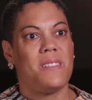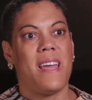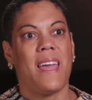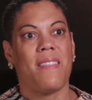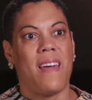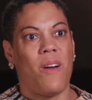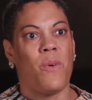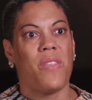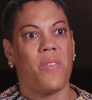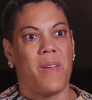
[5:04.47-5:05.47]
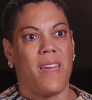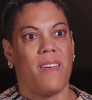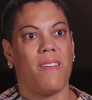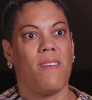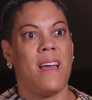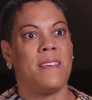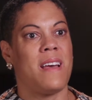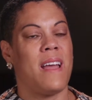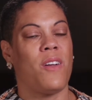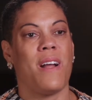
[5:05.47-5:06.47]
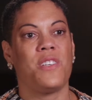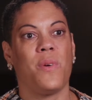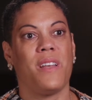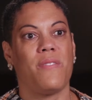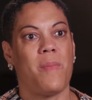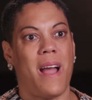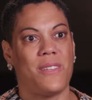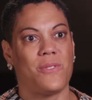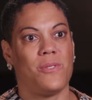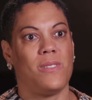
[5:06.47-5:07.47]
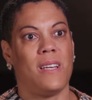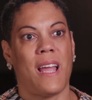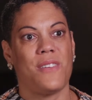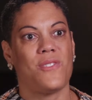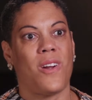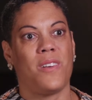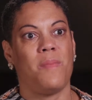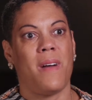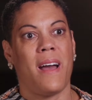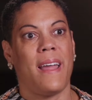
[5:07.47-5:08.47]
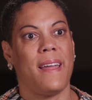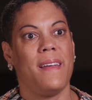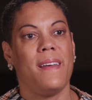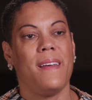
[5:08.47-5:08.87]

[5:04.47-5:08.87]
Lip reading: to take that with me as I graduated from high school and I started my